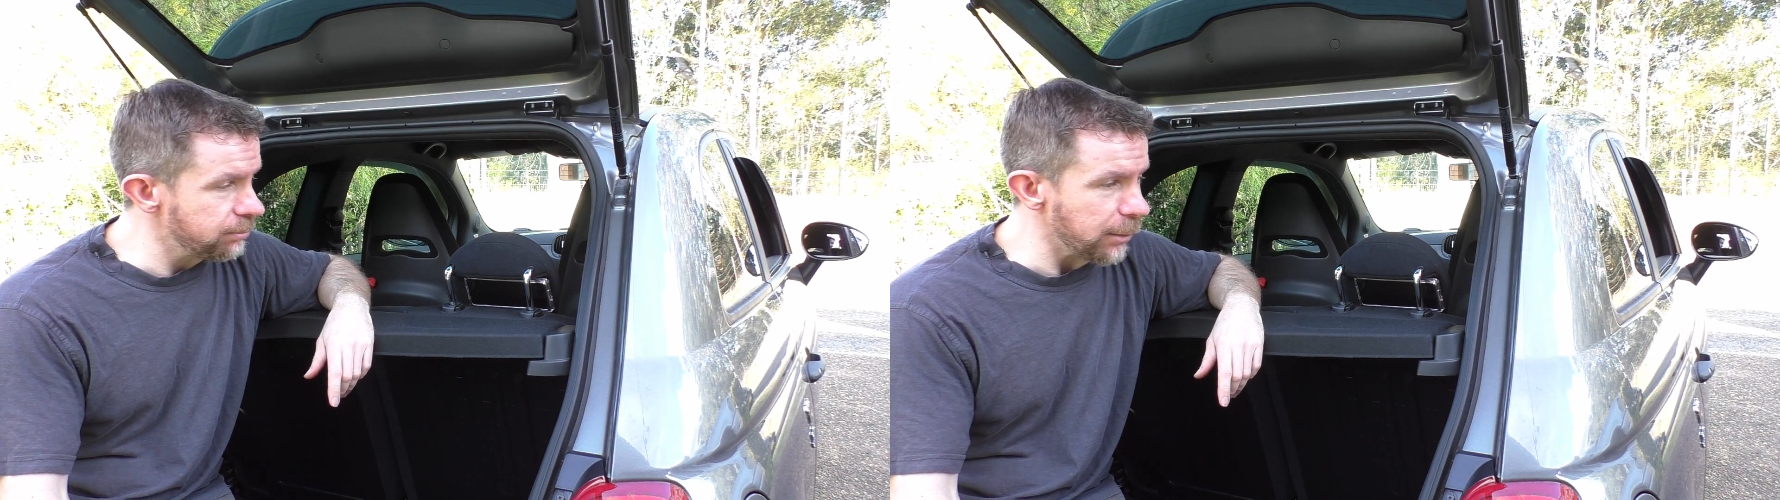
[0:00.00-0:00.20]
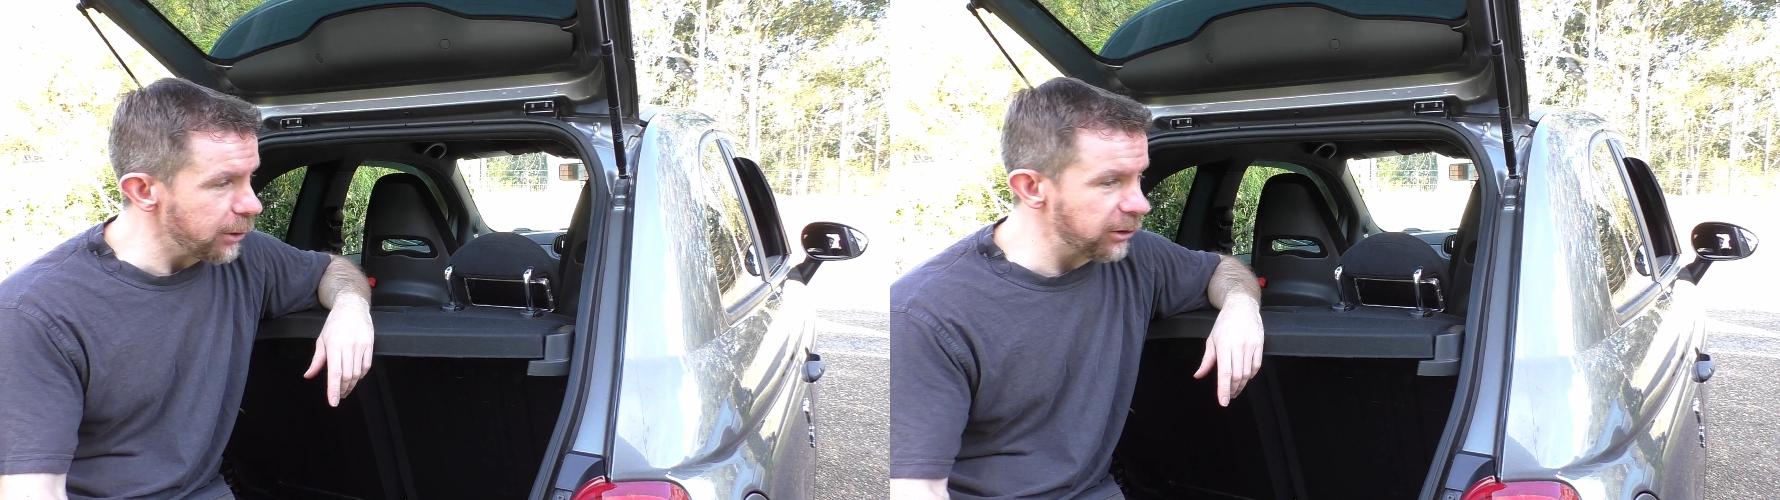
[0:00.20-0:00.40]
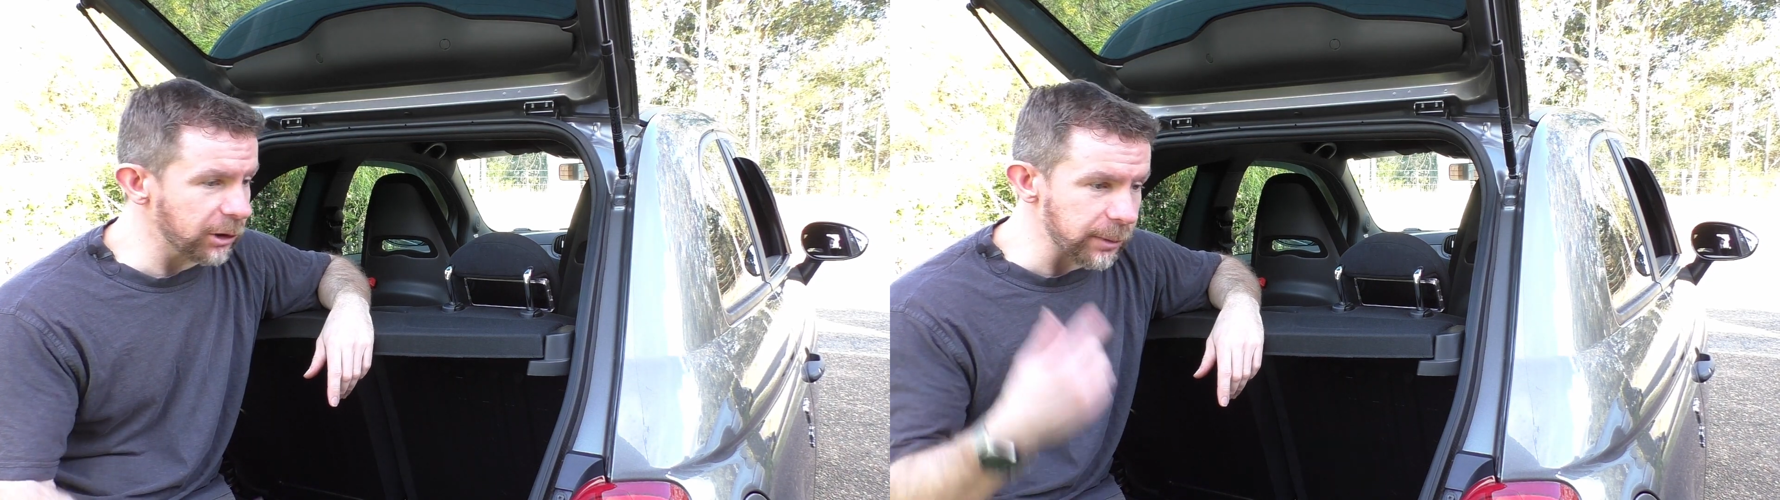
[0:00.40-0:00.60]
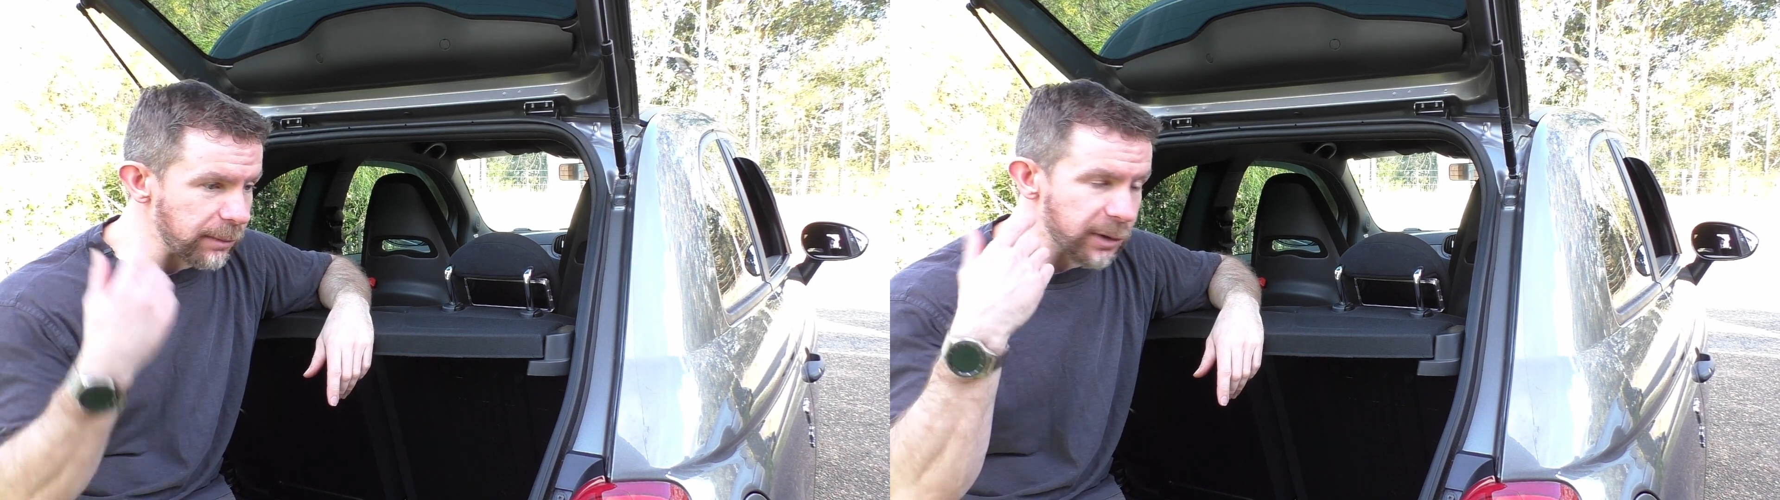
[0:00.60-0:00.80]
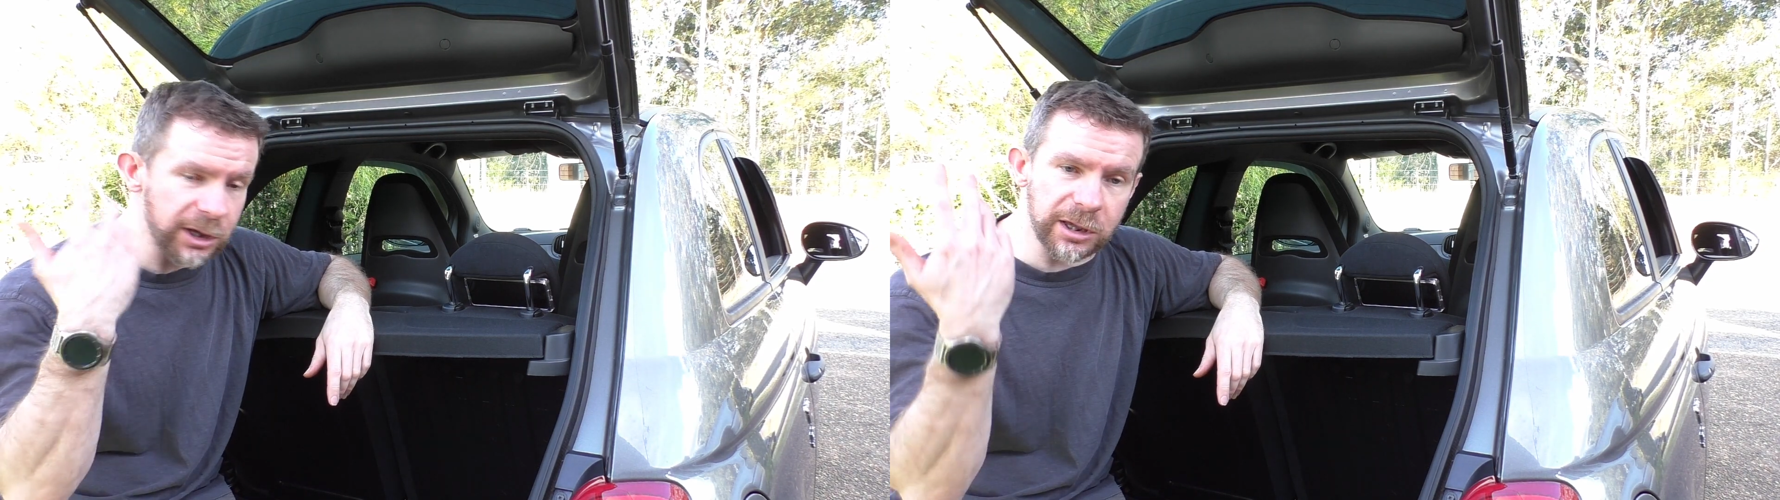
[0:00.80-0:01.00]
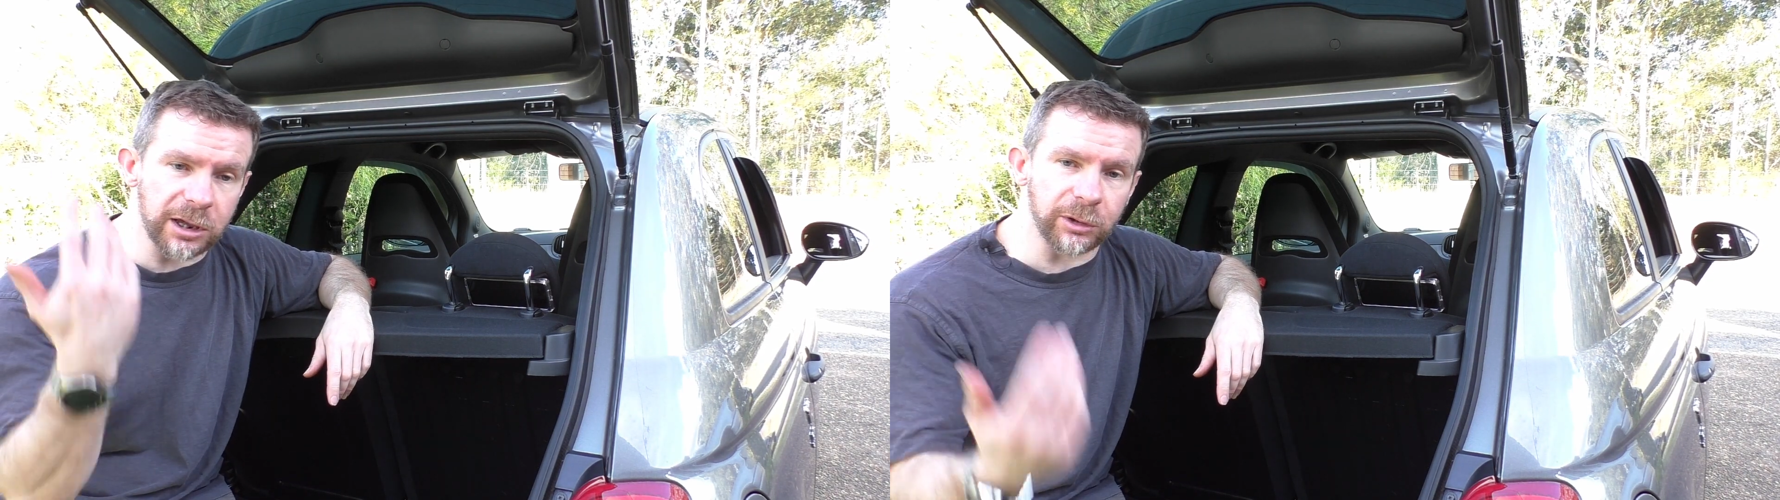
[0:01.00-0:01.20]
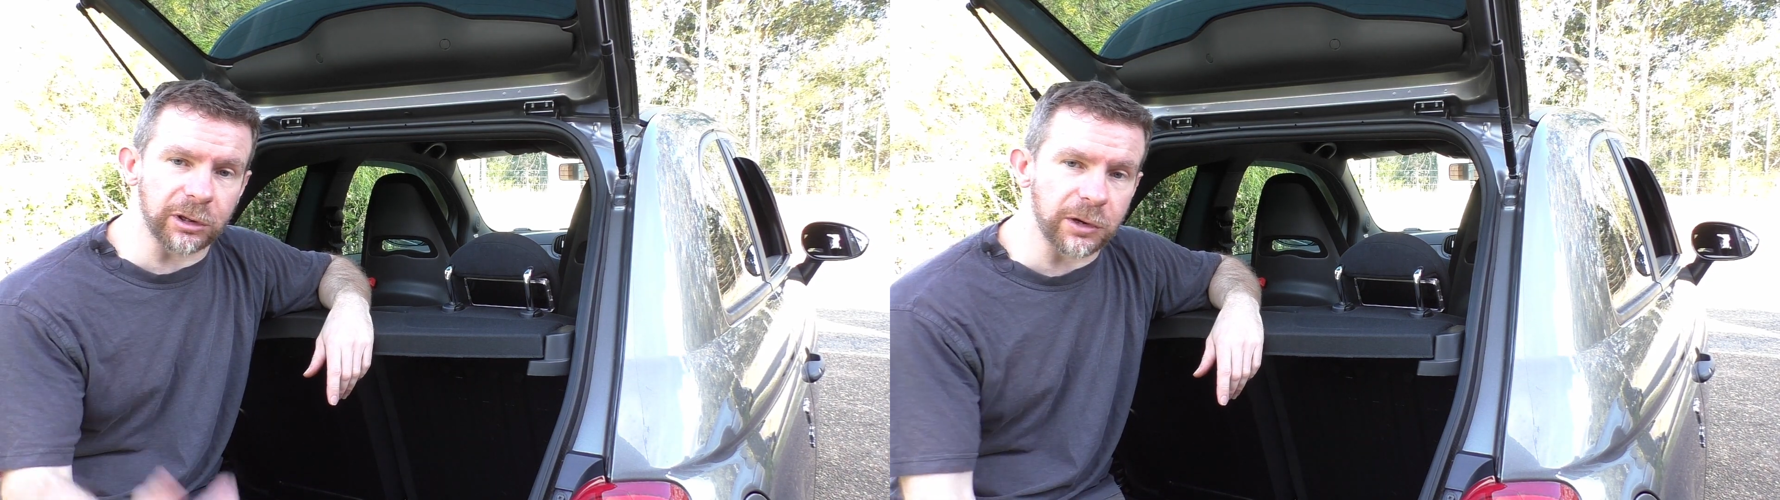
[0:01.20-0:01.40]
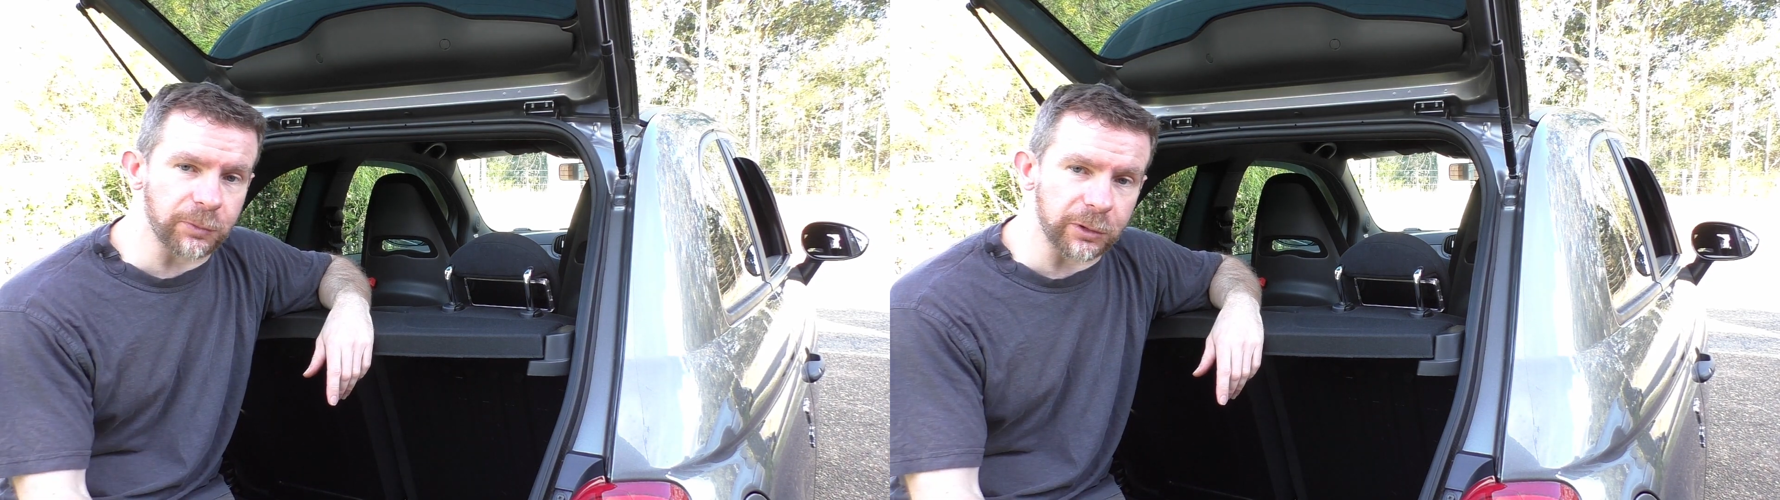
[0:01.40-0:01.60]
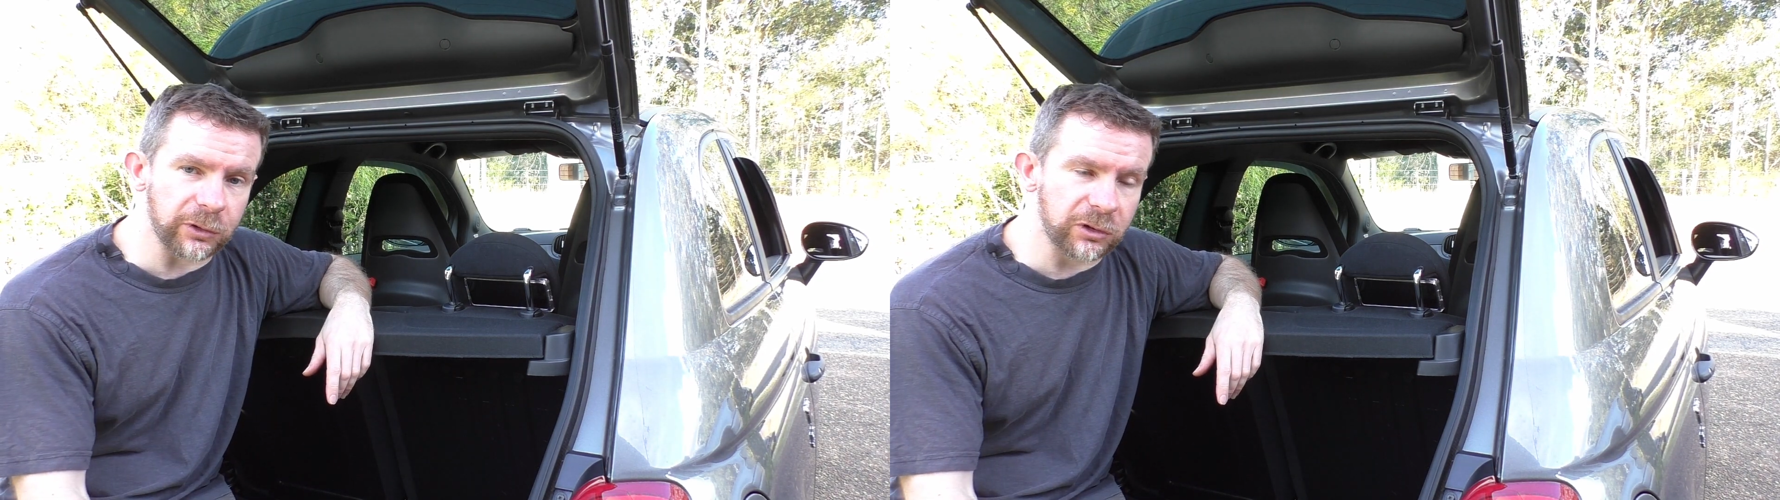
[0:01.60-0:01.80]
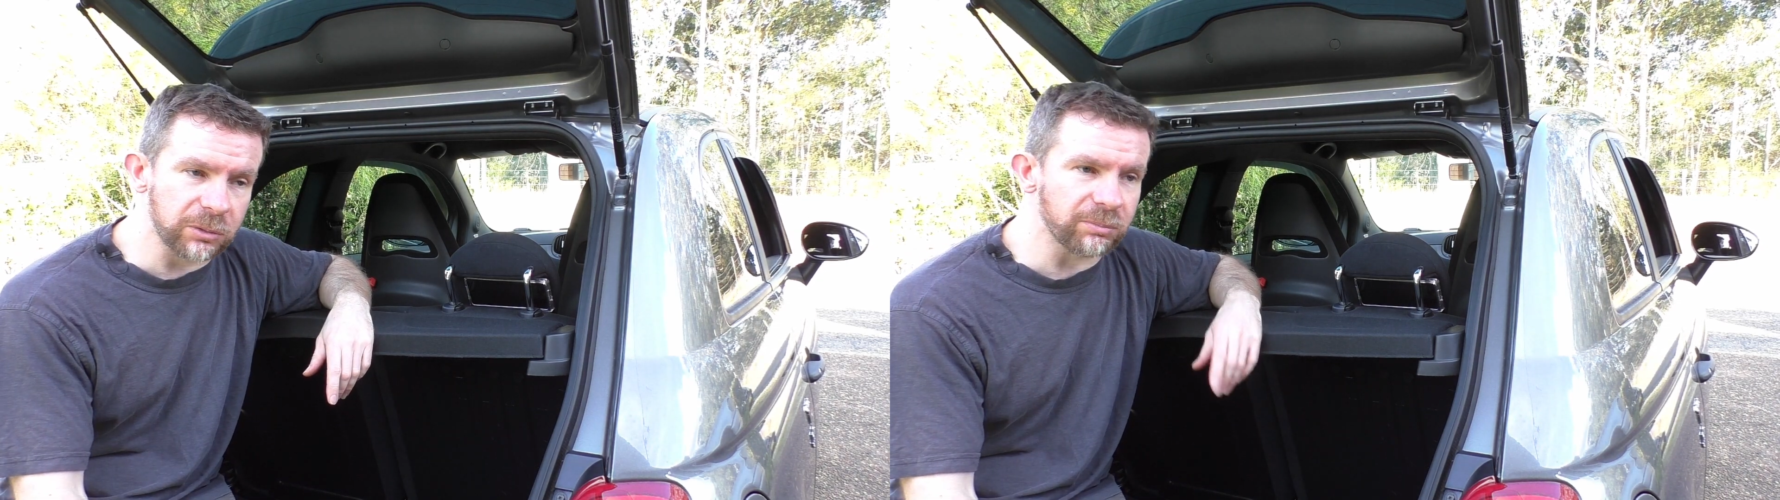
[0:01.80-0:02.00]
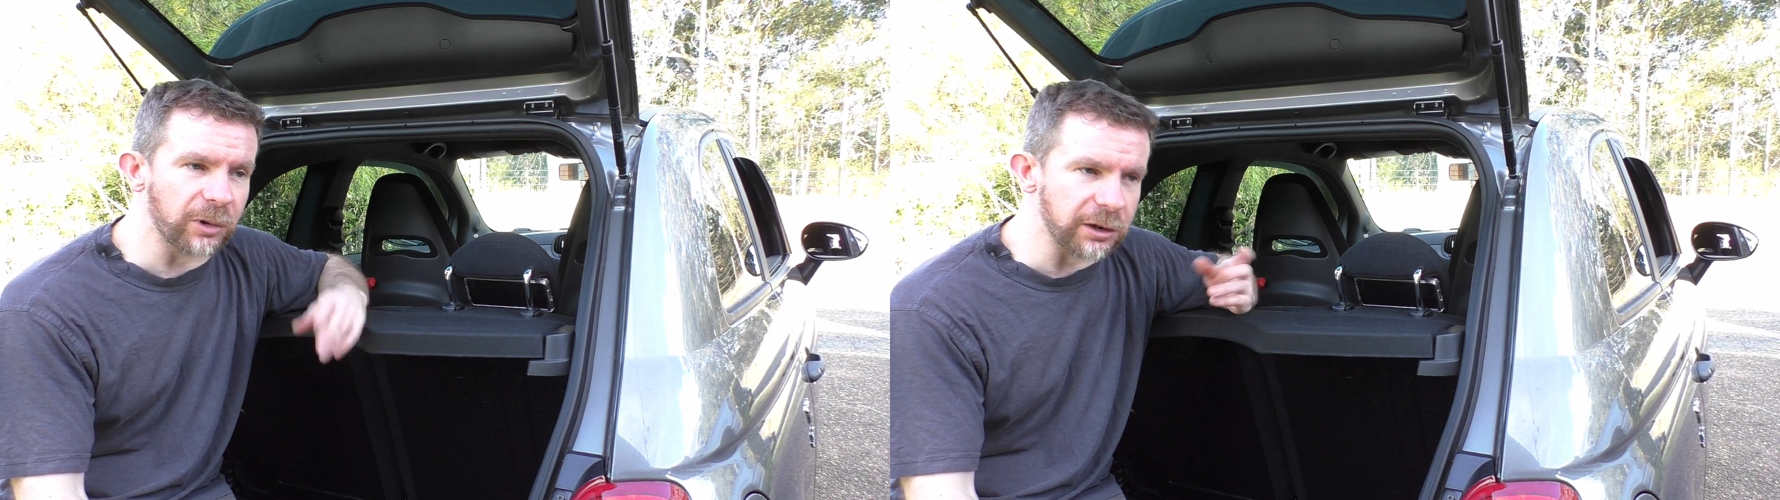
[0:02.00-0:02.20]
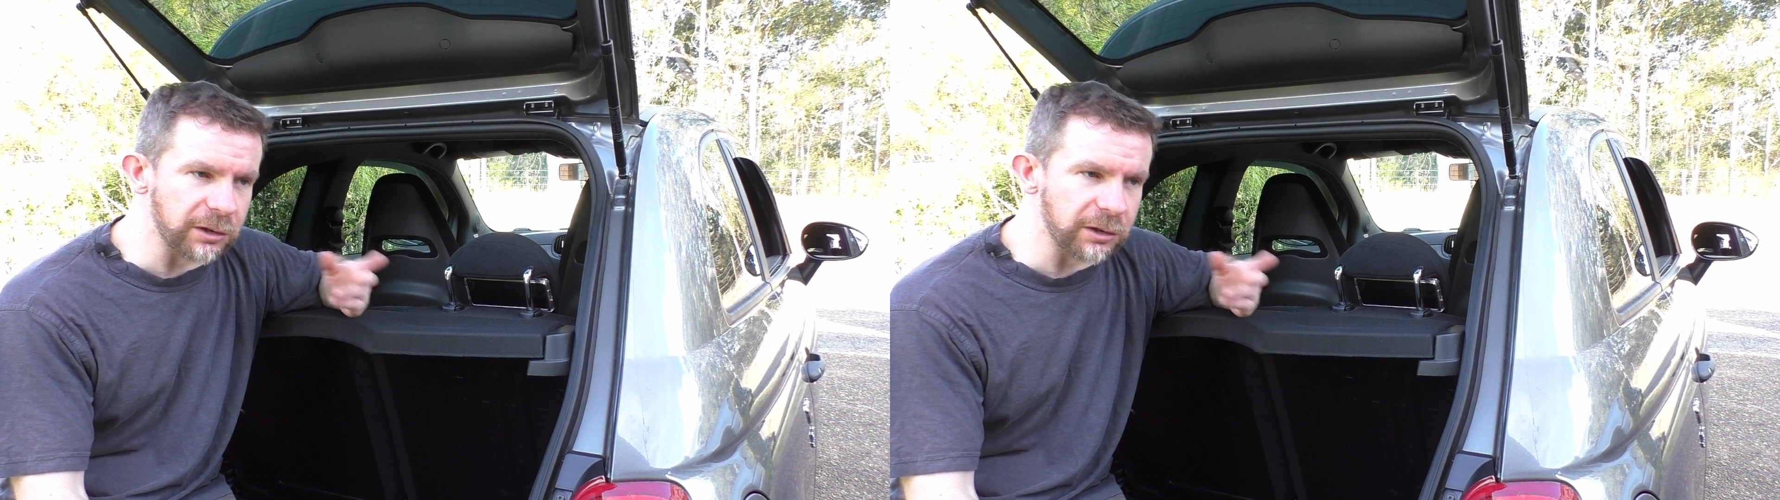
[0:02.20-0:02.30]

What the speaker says: mostly going to be me hearing the difference. I